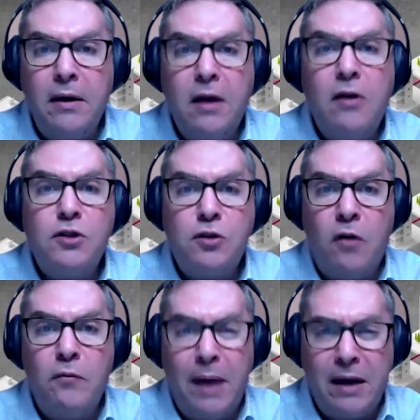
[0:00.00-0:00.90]
get our
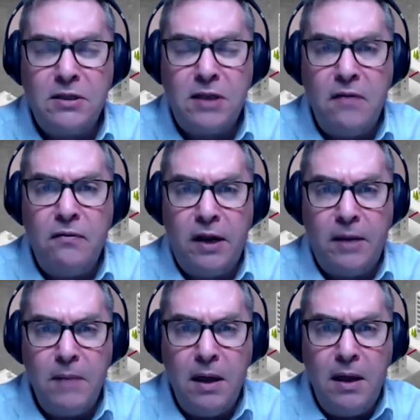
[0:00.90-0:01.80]
staff back safely.
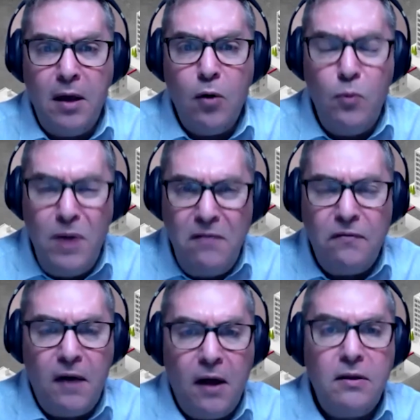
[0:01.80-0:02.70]
We
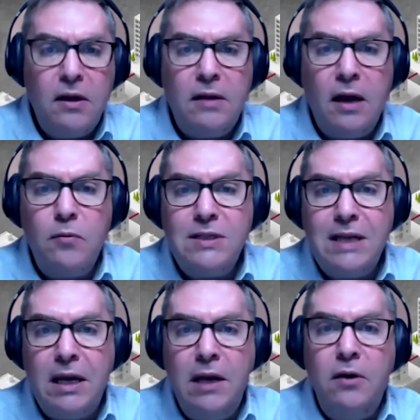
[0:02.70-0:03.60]
found that that was
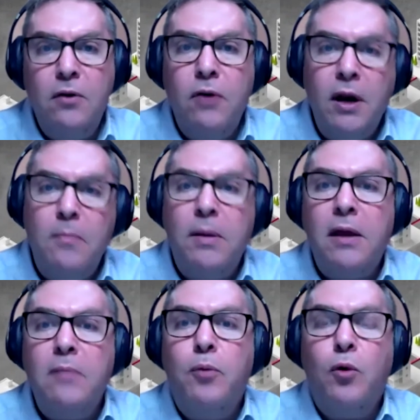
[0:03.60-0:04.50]
incredibly
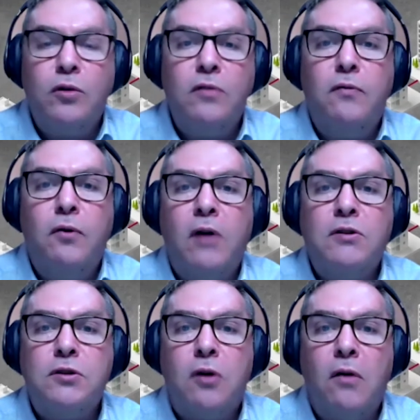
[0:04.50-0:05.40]
important for our
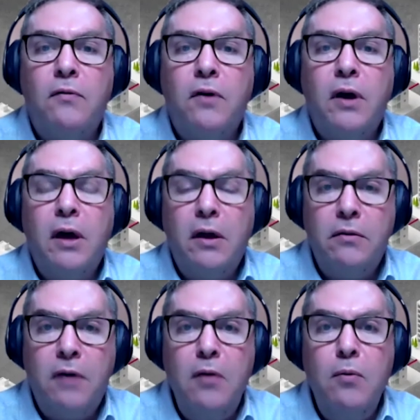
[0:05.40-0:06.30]
staff.
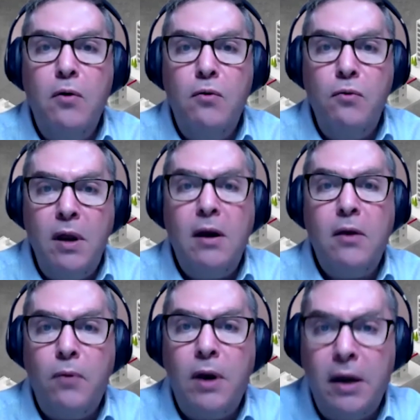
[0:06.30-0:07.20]
They were really,
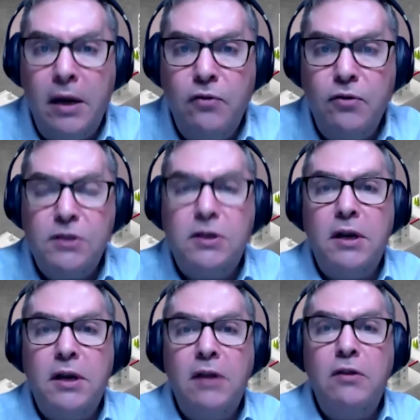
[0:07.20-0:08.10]
really interested
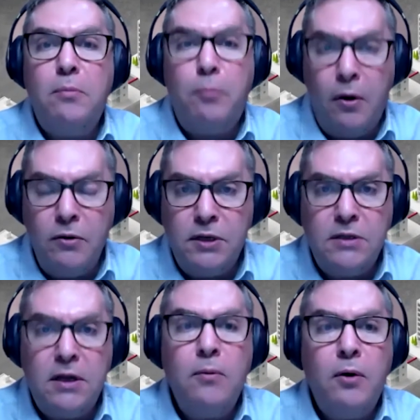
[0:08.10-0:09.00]
in the process.
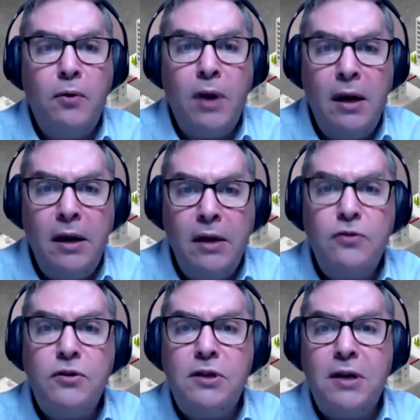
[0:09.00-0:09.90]
They were really
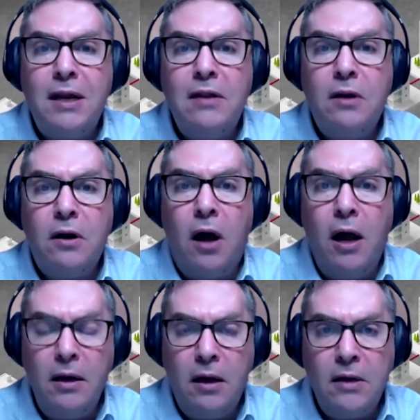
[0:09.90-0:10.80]
interested in the
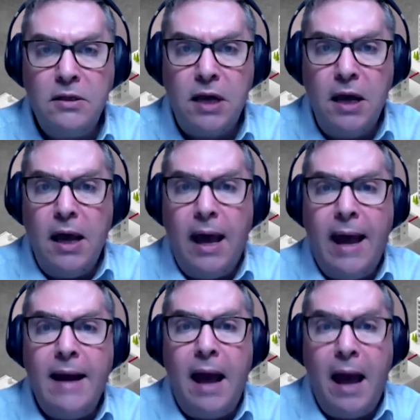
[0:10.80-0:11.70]
guidelines
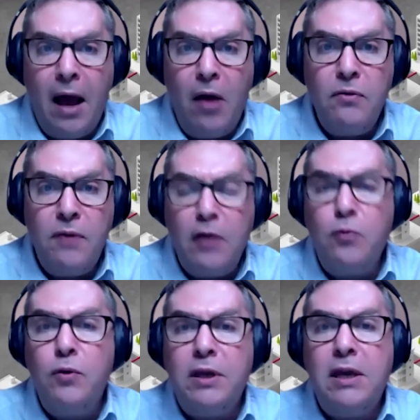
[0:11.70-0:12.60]
and how that
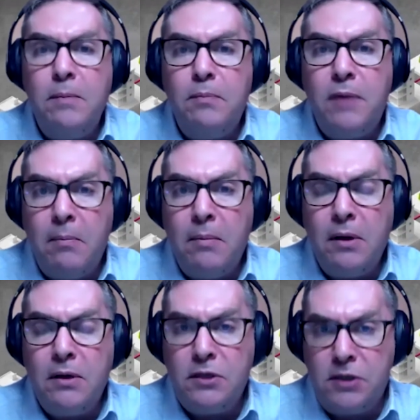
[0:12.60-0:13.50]
would keep them
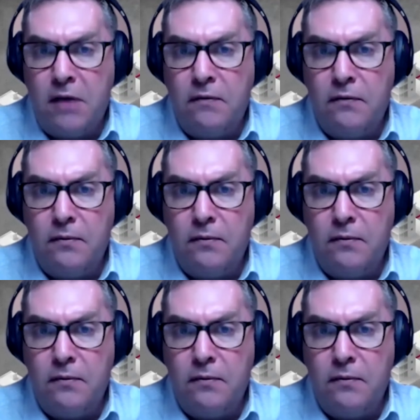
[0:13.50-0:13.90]
safe.